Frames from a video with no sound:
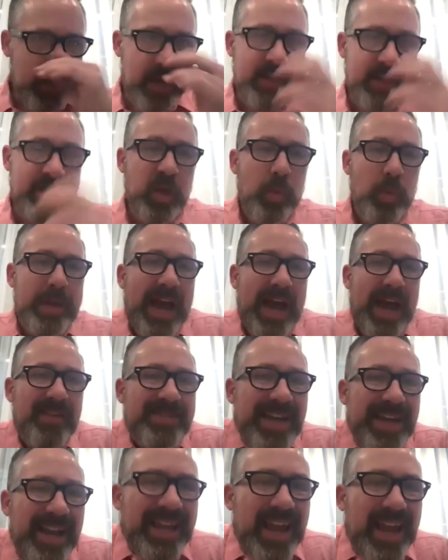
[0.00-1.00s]
And so we
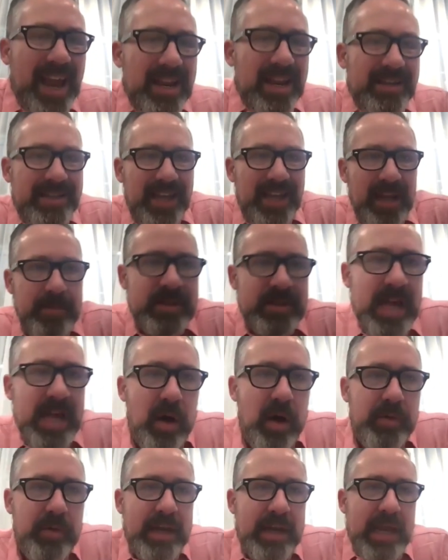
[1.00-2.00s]
have dedicated teams
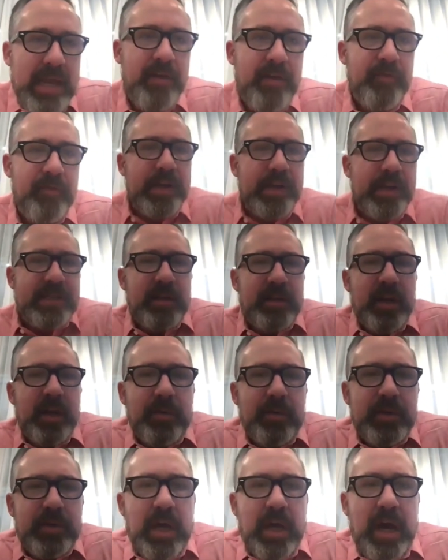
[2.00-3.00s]
now that have recently
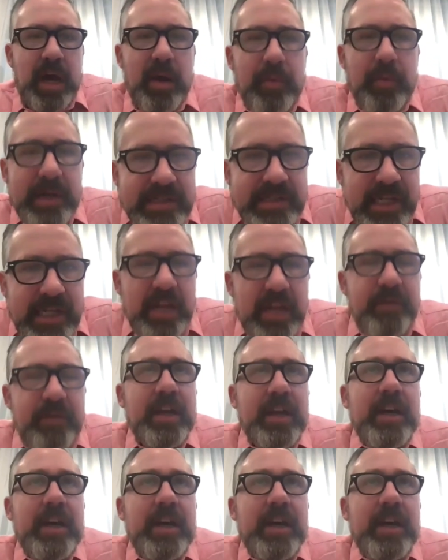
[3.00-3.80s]
uh, received